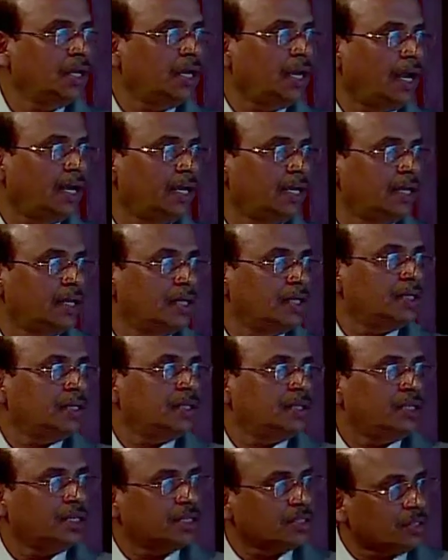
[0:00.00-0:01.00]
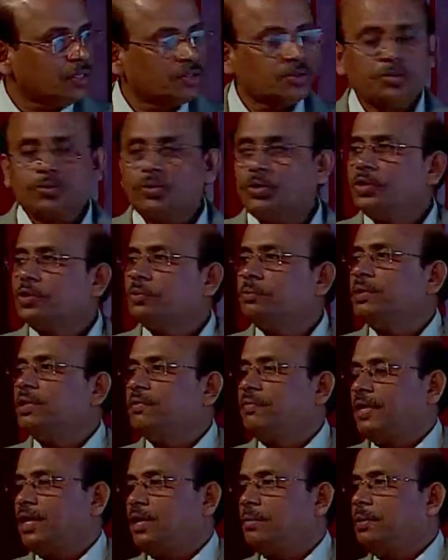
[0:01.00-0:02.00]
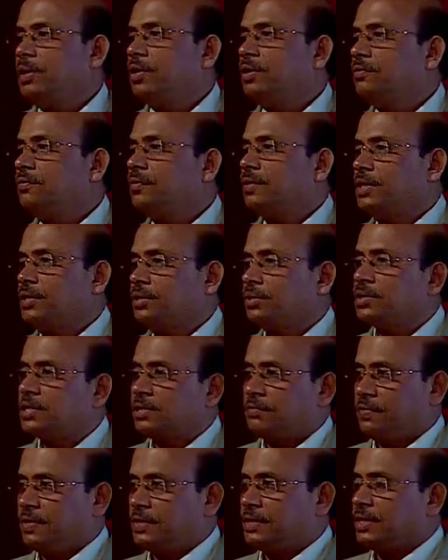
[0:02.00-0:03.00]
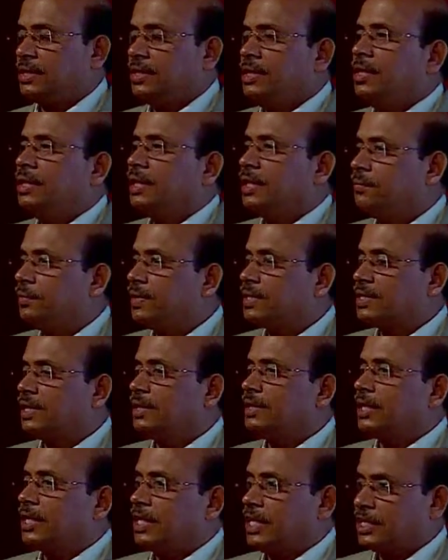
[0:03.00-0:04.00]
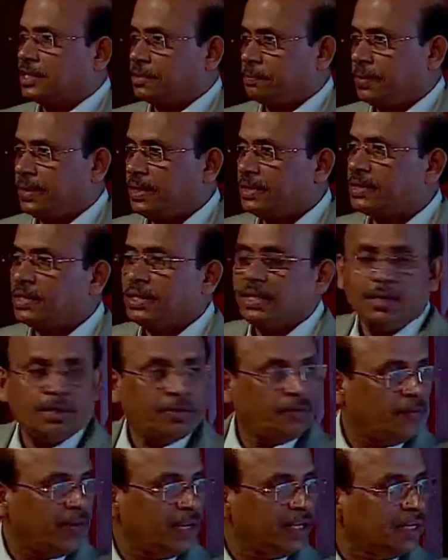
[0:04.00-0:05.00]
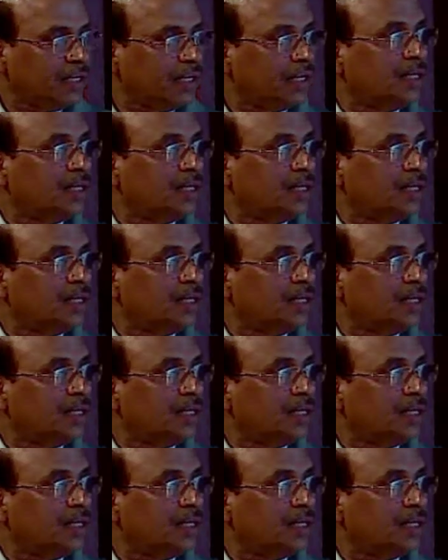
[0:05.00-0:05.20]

And there is also going to be the phenomena of control surface reversal that takes place when